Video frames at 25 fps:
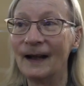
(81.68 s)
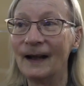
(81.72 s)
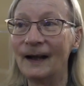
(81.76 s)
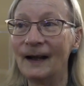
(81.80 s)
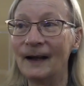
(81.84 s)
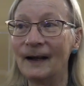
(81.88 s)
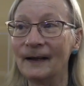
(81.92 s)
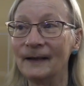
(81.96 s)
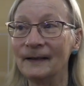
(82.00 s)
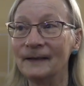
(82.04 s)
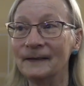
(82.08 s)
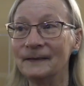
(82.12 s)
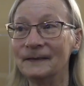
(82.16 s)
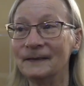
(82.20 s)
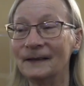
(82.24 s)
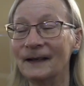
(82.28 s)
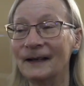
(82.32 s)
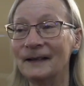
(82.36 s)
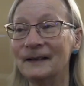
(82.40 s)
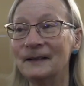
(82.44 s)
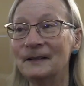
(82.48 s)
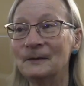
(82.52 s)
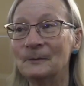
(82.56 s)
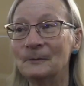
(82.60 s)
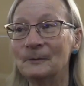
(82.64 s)
I
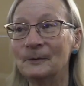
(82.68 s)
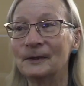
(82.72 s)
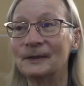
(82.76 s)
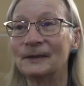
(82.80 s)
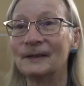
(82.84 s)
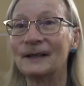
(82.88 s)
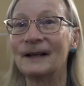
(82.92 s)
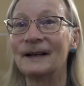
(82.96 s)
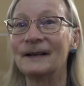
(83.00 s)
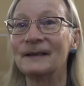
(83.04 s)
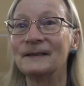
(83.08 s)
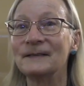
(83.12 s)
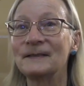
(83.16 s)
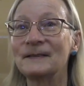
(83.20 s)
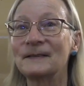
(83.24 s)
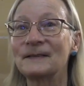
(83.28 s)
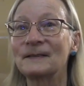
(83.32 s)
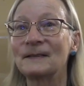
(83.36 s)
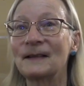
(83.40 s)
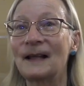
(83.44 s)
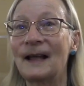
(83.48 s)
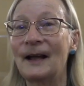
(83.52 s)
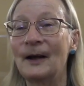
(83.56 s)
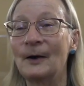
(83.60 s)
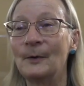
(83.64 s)
didn't realize
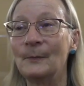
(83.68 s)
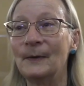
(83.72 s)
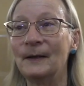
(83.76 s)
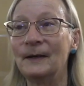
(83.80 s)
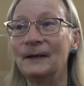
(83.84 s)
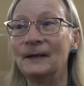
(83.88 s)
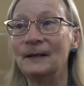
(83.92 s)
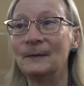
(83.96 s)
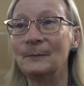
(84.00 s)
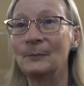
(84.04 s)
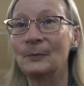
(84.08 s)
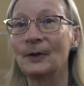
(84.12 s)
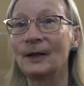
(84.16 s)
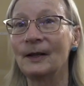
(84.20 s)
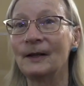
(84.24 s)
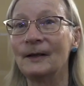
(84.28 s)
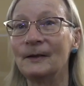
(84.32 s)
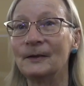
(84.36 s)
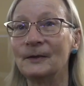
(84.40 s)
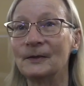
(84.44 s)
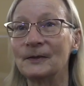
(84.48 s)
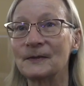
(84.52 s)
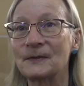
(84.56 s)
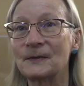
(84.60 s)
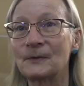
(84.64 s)
how many
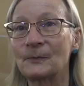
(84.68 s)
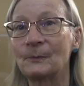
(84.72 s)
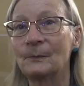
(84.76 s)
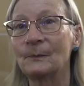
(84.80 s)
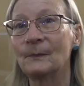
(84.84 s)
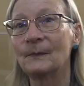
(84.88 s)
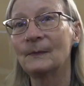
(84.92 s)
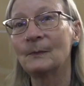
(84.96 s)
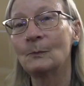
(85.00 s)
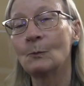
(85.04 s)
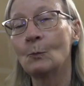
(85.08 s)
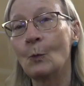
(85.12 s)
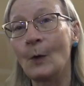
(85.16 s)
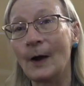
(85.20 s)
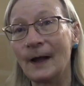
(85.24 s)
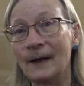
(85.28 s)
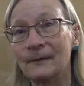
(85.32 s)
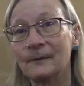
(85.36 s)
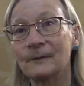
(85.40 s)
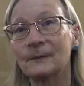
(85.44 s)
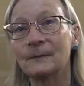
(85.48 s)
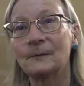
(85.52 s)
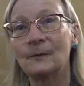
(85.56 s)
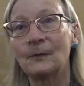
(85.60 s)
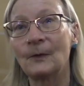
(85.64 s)
players
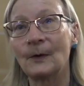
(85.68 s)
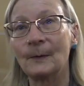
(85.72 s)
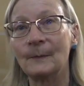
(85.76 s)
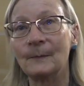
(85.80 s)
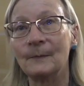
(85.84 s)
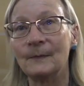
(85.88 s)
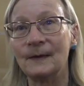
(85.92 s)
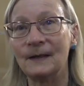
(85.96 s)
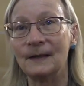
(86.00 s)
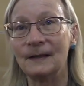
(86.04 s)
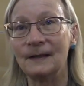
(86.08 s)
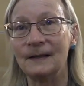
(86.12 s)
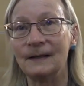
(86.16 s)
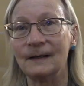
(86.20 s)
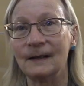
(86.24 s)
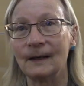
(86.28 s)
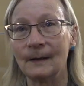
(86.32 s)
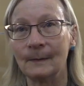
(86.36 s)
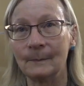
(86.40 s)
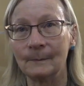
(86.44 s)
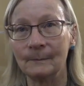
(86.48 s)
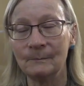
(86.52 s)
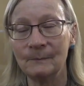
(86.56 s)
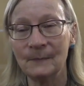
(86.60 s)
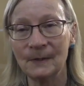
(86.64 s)
went from
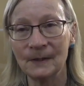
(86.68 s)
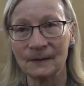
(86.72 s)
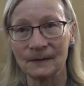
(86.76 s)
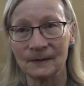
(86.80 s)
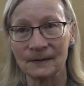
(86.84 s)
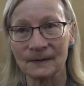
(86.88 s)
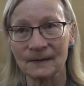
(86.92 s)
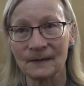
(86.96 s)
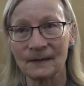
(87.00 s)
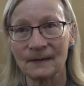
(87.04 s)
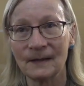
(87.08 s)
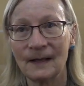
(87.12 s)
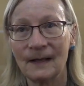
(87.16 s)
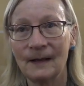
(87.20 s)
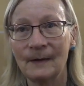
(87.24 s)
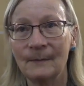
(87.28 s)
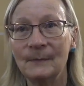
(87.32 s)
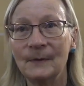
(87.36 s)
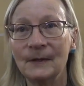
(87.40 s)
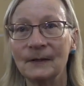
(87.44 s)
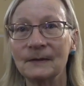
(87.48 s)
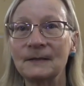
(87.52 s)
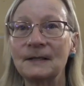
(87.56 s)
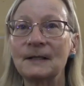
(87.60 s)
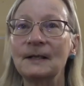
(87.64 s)
the
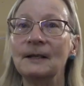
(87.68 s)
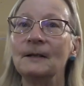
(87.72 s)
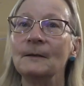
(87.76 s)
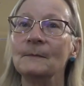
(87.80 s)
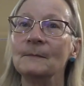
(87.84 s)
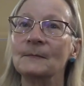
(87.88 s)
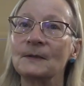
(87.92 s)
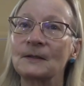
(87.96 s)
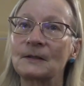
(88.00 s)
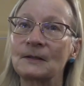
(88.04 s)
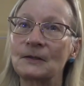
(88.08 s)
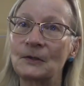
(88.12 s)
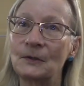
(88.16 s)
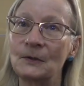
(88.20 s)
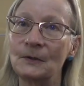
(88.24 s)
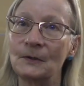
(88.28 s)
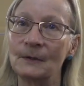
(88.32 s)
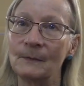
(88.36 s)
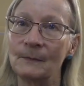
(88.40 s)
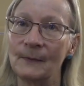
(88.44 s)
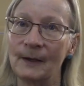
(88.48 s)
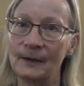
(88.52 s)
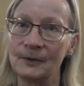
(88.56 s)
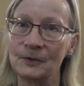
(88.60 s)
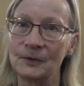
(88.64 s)
mill teams to
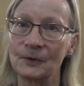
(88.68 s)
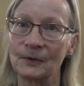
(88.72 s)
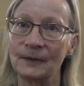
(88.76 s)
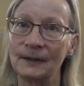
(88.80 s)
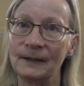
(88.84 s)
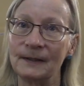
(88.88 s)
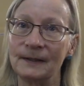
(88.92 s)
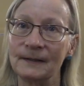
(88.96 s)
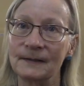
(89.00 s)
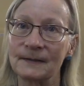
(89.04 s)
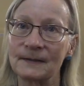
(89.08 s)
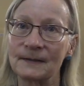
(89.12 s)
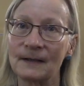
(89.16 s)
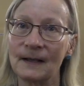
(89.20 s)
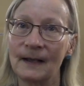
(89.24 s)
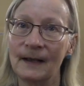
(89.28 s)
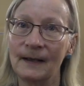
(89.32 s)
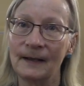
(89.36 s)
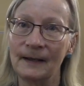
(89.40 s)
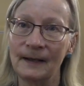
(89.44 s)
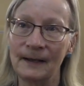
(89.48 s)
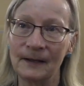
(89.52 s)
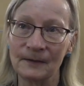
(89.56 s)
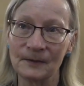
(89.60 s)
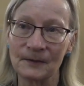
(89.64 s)
the major leagues.
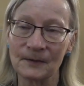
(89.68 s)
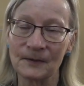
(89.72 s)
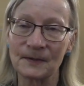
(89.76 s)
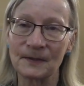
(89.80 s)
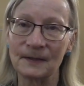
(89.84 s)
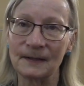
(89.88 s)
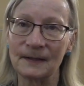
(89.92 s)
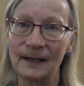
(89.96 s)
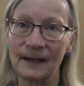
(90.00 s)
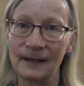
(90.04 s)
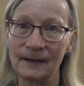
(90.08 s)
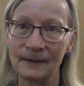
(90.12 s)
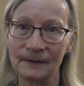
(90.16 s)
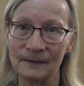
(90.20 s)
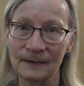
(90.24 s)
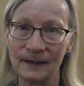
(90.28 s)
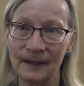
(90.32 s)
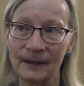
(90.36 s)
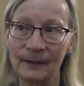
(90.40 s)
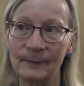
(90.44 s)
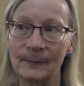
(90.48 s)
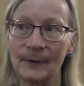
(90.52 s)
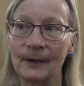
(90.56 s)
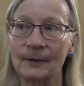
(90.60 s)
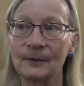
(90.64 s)
Anderson
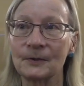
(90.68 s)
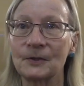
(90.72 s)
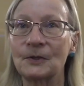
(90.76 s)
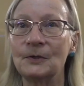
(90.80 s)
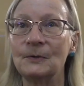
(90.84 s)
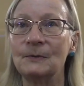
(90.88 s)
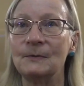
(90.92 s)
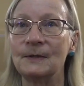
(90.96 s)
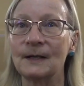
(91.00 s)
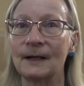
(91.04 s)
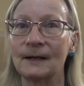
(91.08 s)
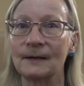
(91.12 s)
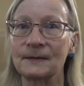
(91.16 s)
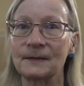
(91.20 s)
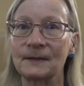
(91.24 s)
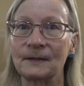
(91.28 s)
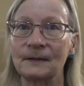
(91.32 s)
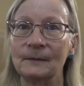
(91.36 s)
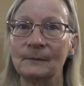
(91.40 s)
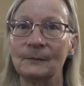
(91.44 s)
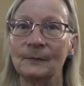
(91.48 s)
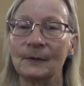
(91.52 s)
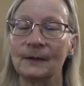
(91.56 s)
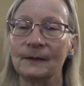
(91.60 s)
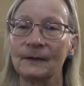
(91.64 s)
had about
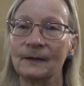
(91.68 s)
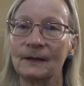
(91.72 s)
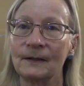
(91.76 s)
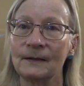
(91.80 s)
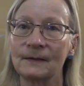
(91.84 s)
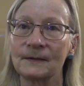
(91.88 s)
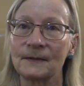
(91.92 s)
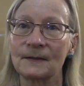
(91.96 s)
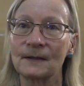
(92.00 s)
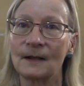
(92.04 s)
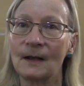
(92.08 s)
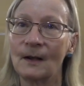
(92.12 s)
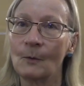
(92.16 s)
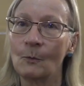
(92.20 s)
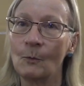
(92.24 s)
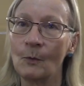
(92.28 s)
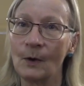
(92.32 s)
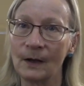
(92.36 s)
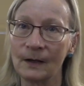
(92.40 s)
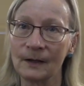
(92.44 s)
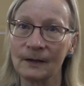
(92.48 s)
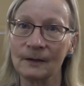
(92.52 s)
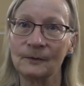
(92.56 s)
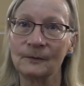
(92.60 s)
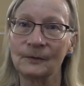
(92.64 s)
24, but there's
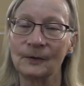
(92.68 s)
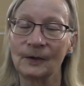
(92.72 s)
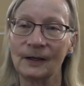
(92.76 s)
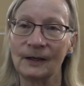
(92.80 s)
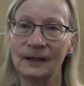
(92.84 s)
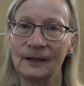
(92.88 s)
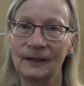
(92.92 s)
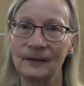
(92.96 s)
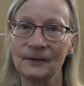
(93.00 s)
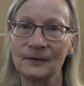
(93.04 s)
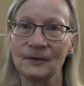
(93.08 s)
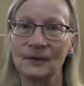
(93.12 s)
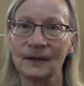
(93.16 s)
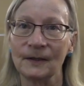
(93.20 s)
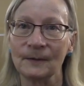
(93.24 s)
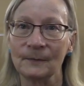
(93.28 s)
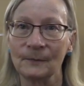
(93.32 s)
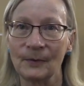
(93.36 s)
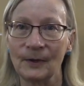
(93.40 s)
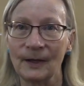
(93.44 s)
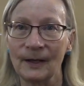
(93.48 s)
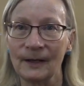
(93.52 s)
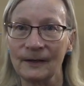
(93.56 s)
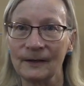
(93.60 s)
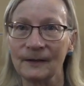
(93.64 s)
well over 100
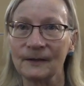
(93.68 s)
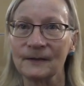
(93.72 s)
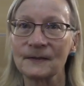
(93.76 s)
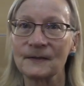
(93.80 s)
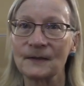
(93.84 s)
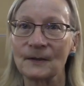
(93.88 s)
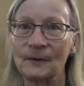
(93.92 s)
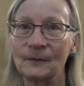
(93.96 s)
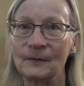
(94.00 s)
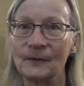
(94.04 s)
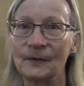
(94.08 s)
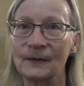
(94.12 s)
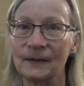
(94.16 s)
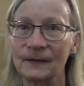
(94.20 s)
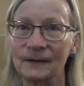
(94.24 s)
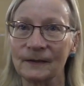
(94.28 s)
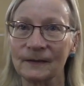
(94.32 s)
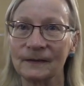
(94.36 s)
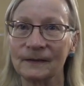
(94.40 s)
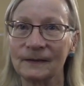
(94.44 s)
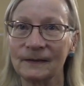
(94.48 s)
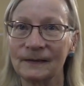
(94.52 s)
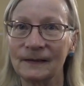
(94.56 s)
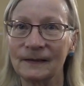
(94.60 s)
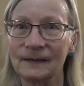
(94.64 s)
players over
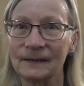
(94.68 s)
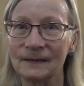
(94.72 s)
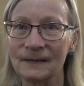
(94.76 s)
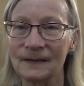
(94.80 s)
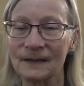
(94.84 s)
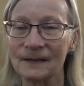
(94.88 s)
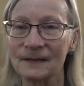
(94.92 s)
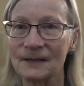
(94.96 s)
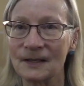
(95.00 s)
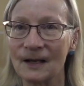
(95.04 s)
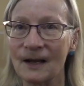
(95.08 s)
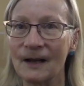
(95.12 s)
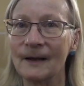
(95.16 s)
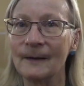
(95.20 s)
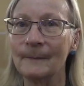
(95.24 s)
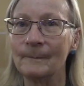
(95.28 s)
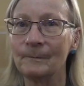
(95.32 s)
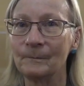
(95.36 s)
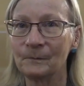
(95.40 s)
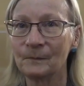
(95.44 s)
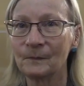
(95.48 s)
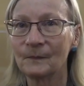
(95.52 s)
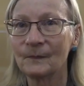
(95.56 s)
the time.